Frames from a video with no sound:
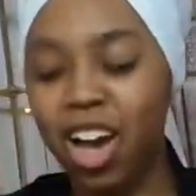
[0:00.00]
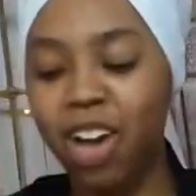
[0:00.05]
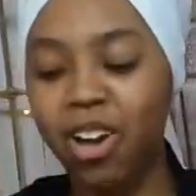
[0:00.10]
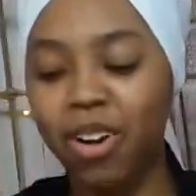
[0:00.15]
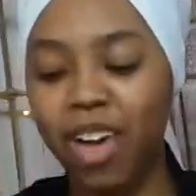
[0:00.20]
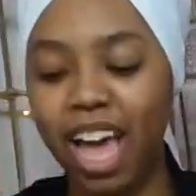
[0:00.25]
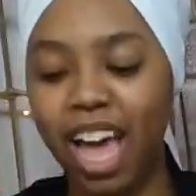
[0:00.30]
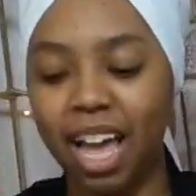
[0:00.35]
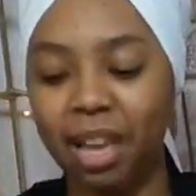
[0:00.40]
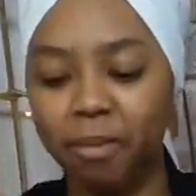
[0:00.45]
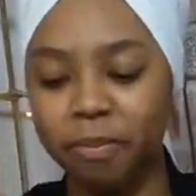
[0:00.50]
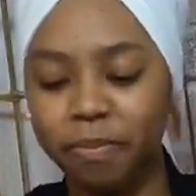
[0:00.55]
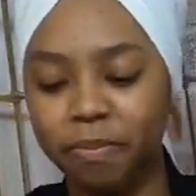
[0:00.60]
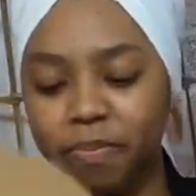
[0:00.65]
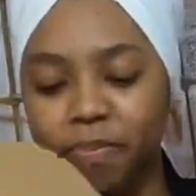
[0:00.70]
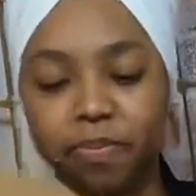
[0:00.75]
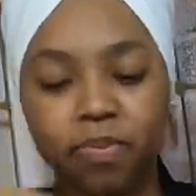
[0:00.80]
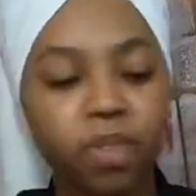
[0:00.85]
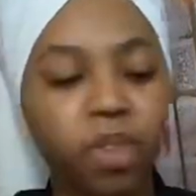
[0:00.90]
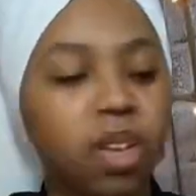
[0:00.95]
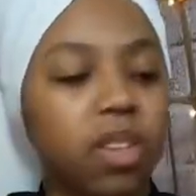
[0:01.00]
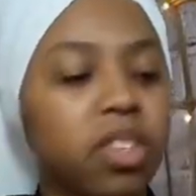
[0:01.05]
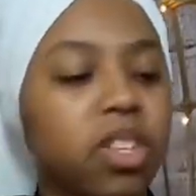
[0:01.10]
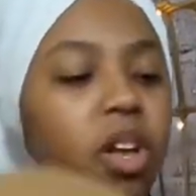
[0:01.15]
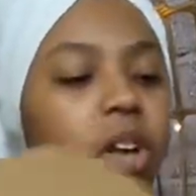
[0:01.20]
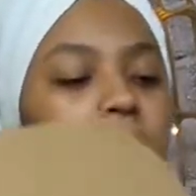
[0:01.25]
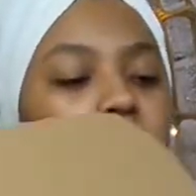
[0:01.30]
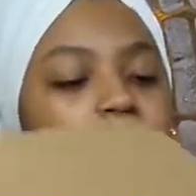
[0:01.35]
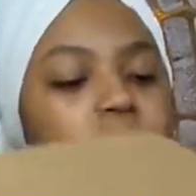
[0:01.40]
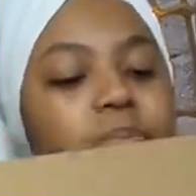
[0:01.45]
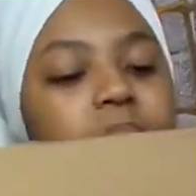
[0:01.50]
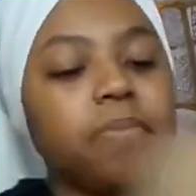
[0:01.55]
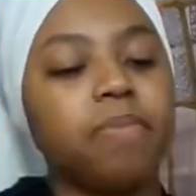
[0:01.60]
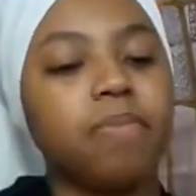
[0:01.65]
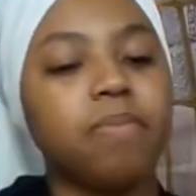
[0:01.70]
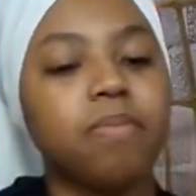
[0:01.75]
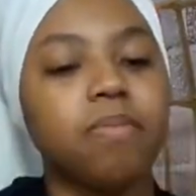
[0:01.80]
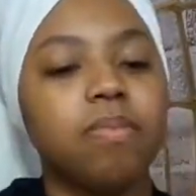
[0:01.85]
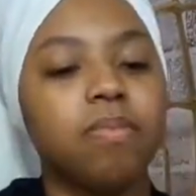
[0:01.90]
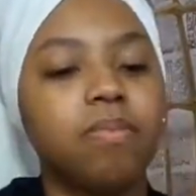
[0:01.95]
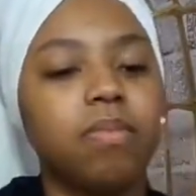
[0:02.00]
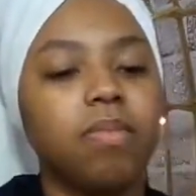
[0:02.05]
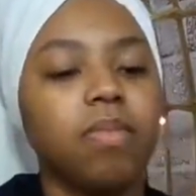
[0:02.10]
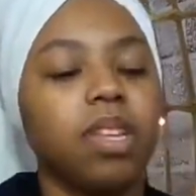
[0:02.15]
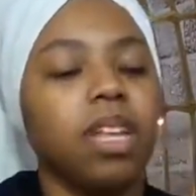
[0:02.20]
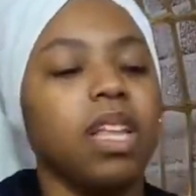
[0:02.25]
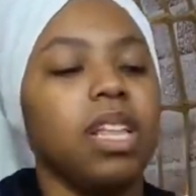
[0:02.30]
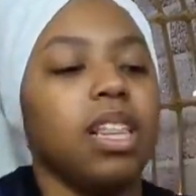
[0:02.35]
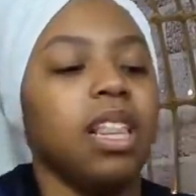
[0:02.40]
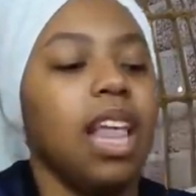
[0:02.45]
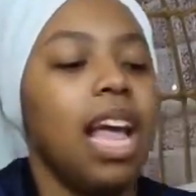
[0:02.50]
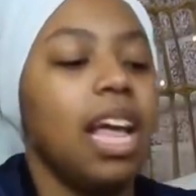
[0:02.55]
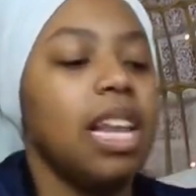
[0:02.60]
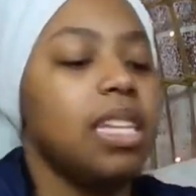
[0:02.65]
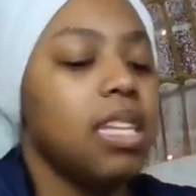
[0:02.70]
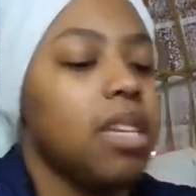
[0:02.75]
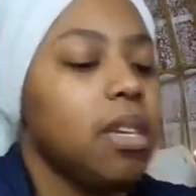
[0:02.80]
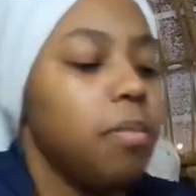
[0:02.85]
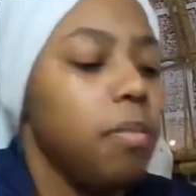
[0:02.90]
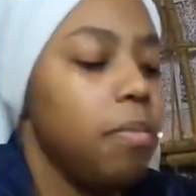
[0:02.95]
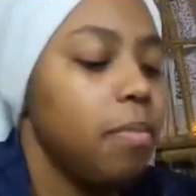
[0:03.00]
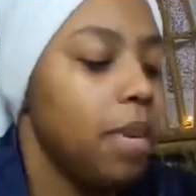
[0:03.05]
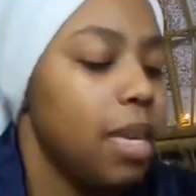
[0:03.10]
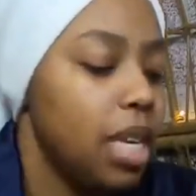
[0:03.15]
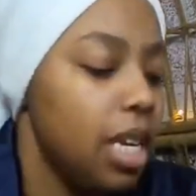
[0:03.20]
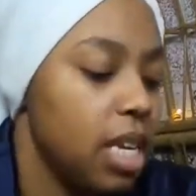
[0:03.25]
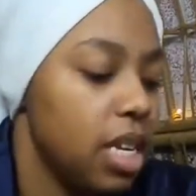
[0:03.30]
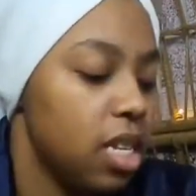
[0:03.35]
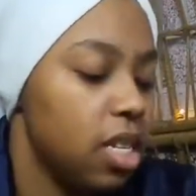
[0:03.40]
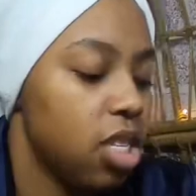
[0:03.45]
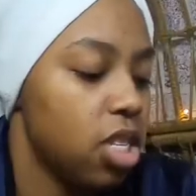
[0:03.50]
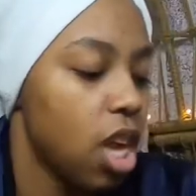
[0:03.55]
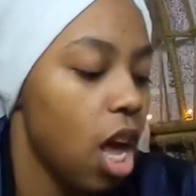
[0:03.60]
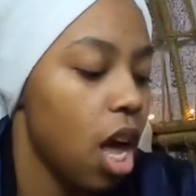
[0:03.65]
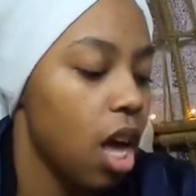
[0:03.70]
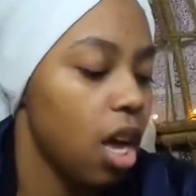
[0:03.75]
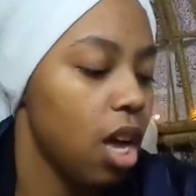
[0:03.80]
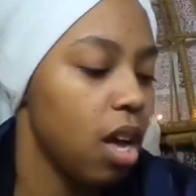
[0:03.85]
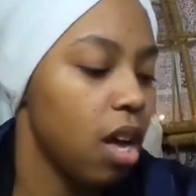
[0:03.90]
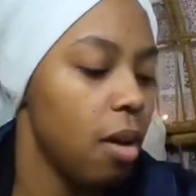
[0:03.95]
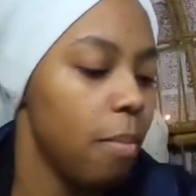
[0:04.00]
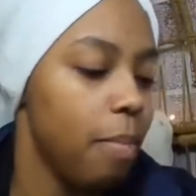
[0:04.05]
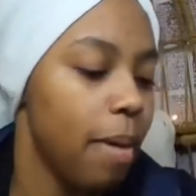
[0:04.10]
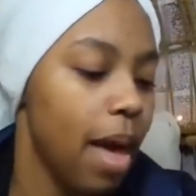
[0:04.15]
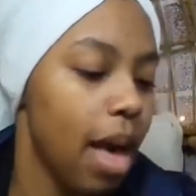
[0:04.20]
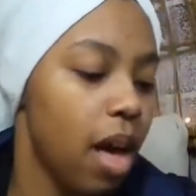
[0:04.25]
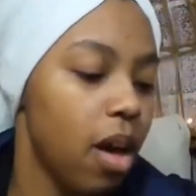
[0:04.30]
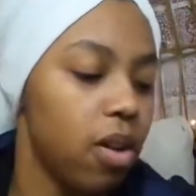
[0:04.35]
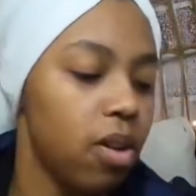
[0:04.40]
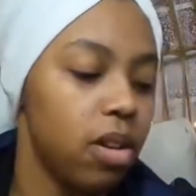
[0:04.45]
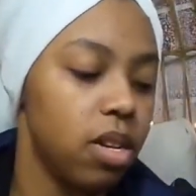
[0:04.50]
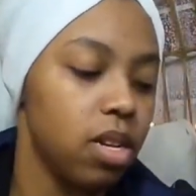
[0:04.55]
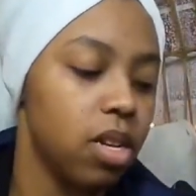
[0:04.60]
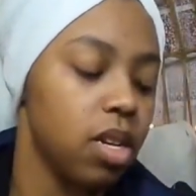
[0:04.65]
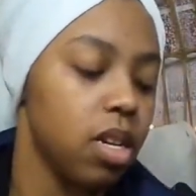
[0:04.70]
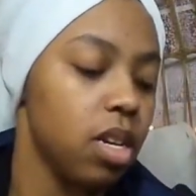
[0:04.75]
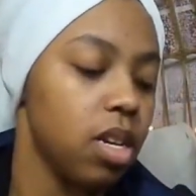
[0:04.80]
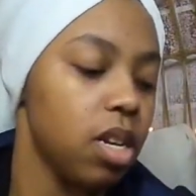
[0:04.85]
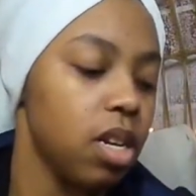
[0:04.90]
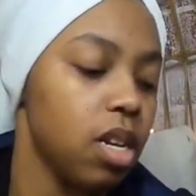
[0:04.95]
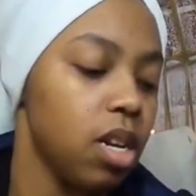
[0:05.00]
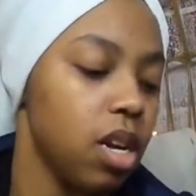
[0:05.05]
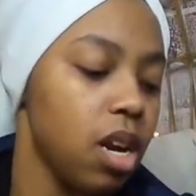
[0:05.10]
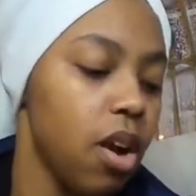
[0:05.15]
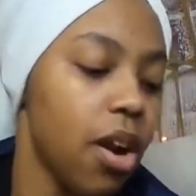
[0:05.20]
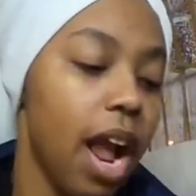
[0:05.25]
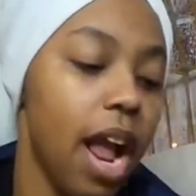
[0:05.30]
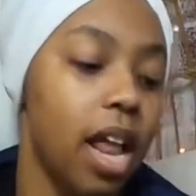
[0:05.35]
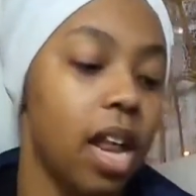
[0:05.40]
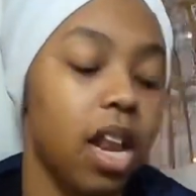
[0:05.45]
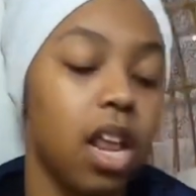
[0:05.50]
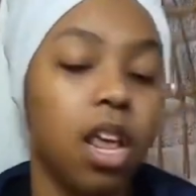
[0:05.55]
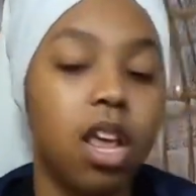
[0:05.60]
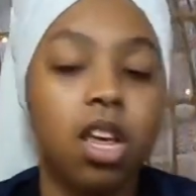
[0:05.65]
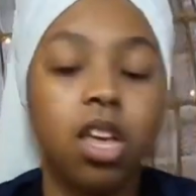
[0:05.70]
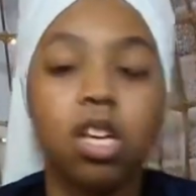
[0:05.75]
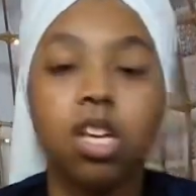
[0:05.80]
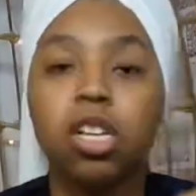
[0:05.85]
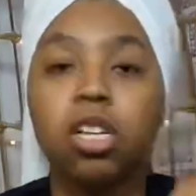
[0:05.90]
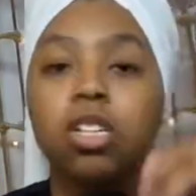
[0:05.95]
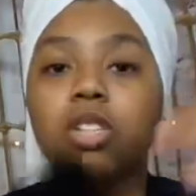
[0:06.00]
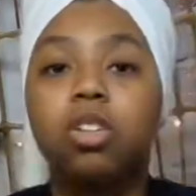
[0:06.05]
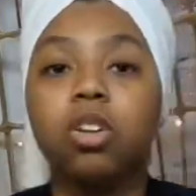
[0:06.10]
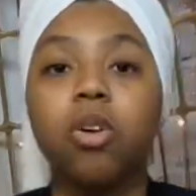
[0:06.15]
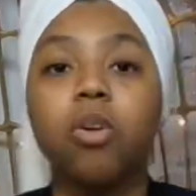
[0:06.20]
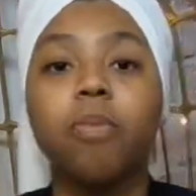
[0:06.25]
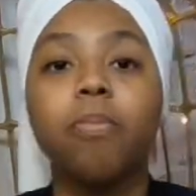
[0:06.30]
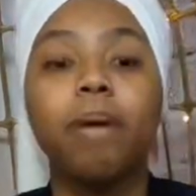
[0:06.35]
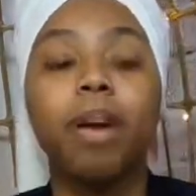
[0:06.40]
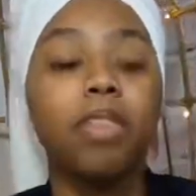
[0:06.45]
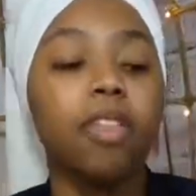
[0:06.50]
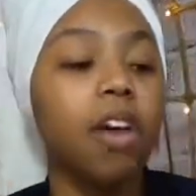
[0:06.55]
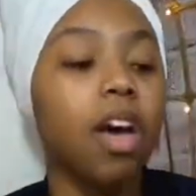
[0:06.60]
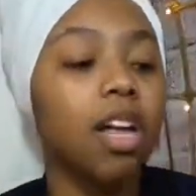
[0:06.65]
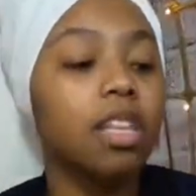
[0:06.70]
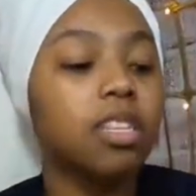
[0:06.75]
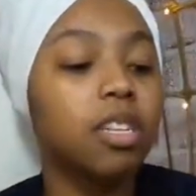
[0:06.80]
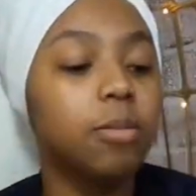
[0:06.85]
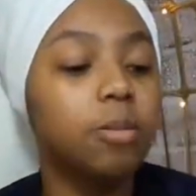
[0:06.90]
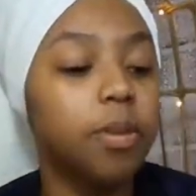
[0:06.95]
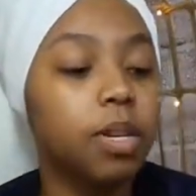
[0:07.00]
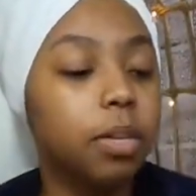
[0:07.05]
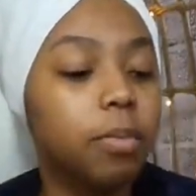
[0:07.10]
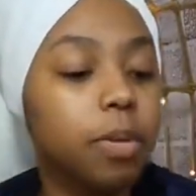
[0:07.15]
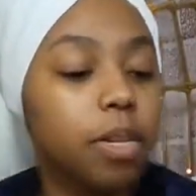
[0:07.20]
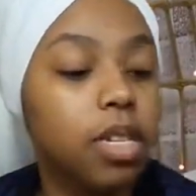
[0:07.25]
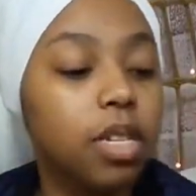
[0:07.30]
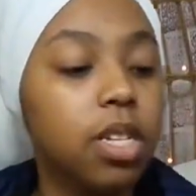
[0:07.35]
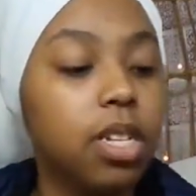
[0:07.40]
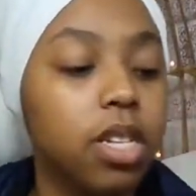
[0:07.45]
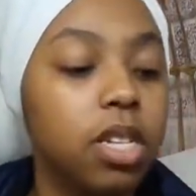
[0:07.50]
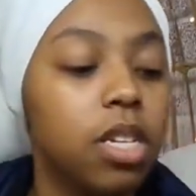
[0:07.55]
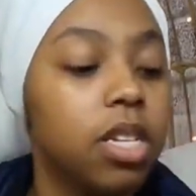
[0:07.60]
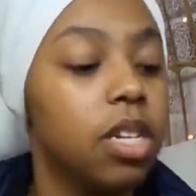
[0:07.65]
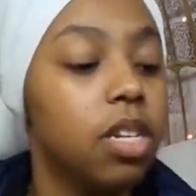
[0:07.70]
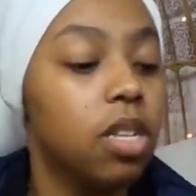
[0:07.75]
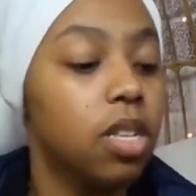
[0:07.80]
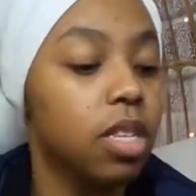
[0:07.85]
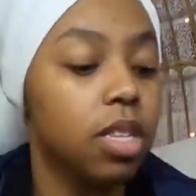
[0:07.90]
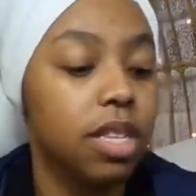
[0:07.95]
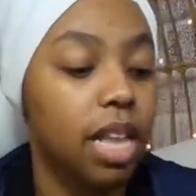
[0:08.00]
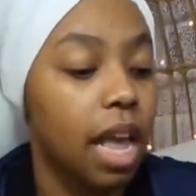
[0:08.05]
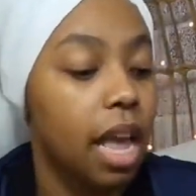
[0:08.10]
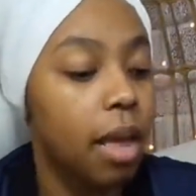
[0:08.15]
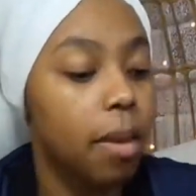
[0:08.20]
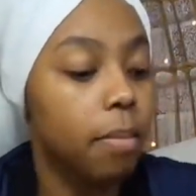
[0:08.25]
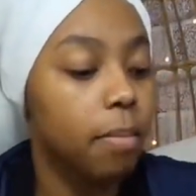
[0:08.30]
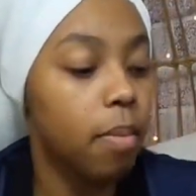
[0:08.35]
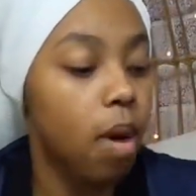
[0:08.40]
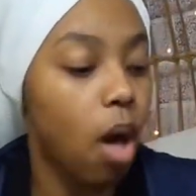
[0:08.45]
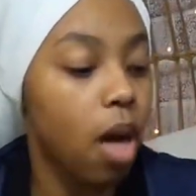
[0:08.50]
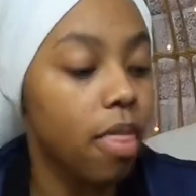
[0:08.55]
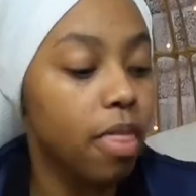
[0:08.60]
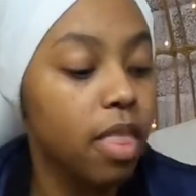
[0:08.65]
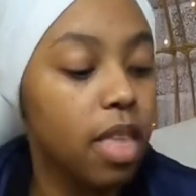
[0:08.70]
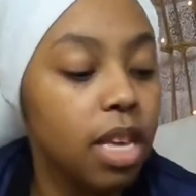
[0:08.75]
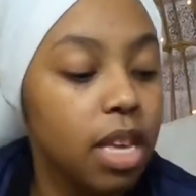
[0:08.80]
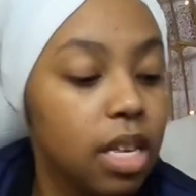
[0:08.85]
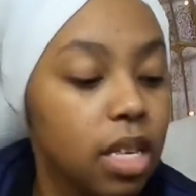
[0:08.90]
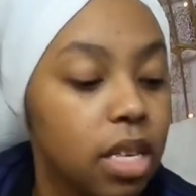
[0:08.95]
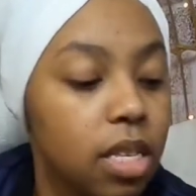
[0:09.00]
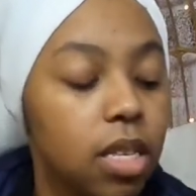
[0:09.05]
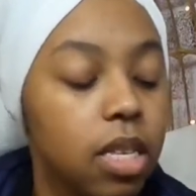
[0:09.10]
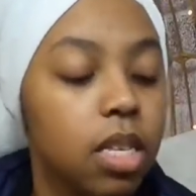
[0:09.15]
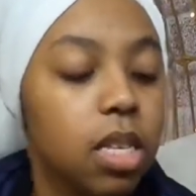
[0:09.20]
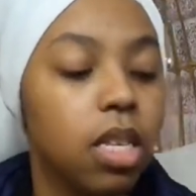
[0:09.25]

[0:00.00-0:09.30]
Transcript: okay, so let me talk about, all right. So my thoughts are pretty much still the same on this.